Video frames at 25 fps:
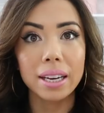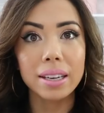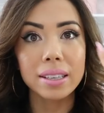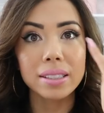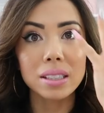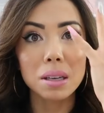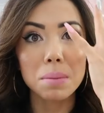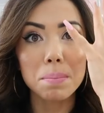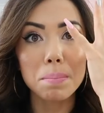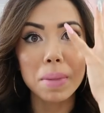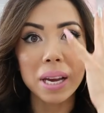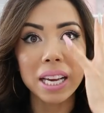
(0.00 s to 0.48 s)
It
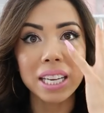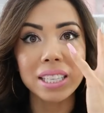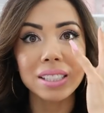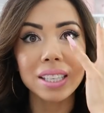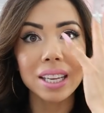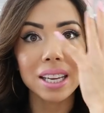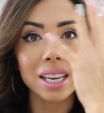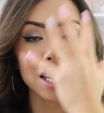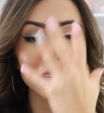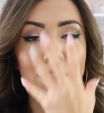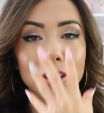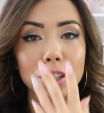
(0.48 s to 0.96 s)
is
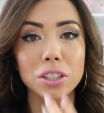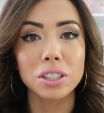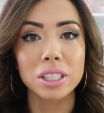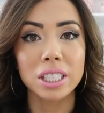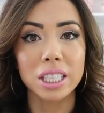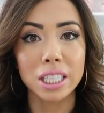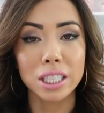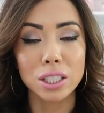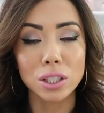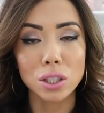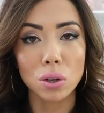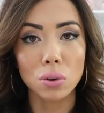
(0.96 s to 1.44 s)
amazing in your
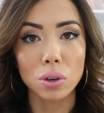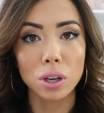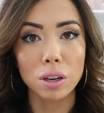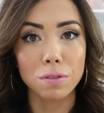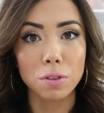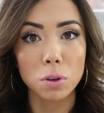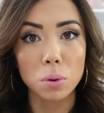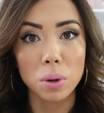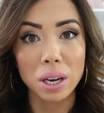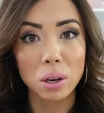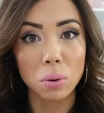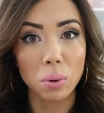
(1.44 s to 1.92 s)
T-zone
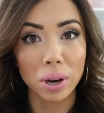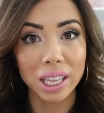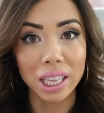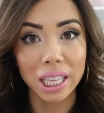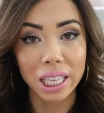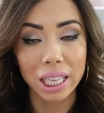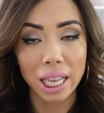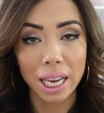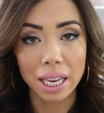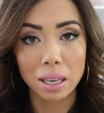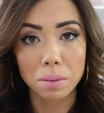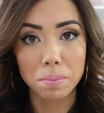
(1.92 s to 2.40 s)
if you get
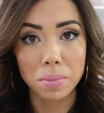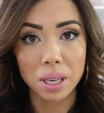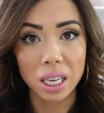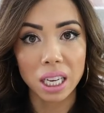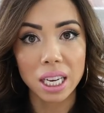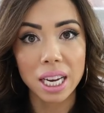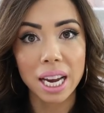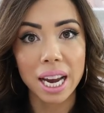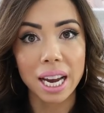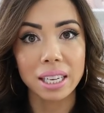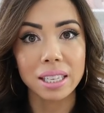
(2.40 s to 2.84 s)
oily like me,